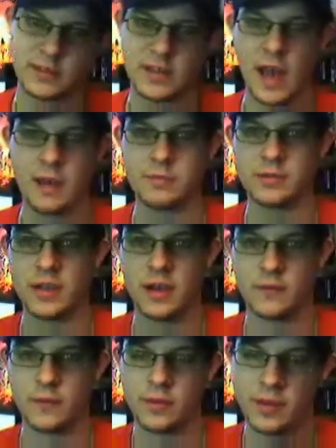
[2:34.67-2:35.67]
stab
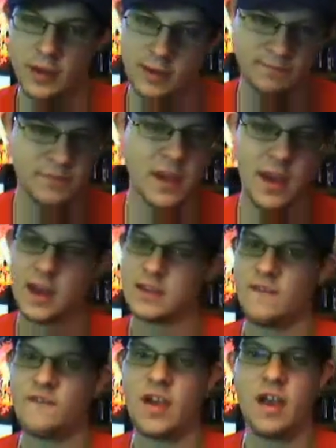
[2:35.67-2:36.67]
yourself with it.
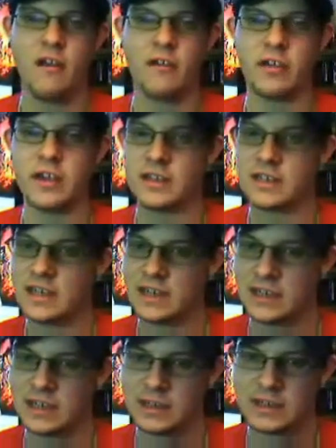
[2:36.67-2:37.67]
A very
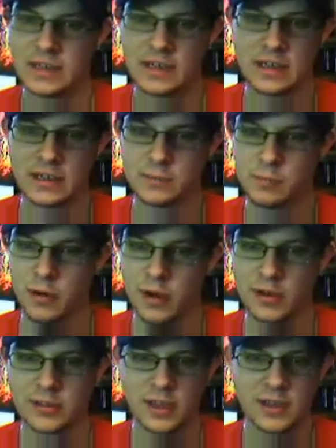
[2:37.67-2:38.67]
tedious
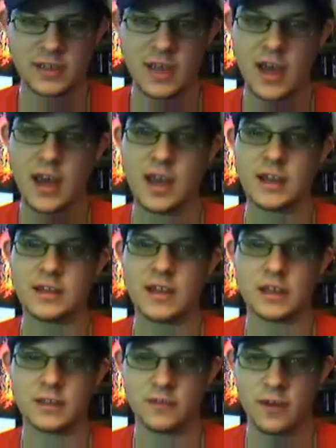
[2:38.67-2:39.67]
process. It
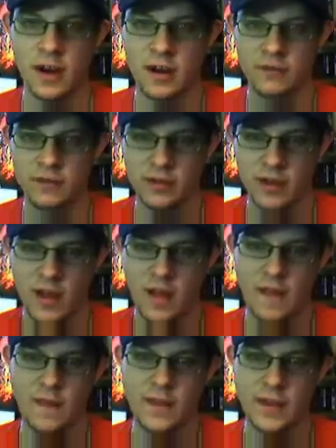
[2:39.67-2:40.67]
takes forever.
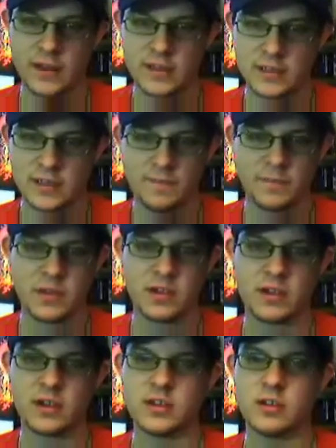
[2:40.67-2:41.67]
This
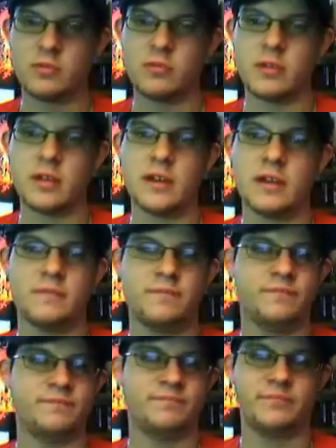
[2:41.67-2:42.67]
you could do in
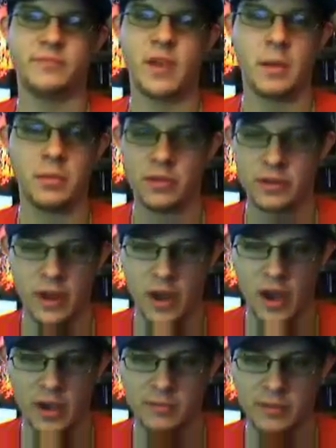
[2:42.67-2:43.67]
double the
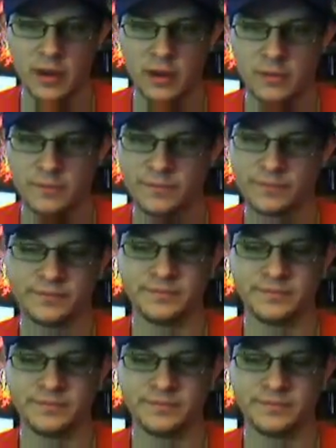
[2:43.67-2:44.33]
time, you know,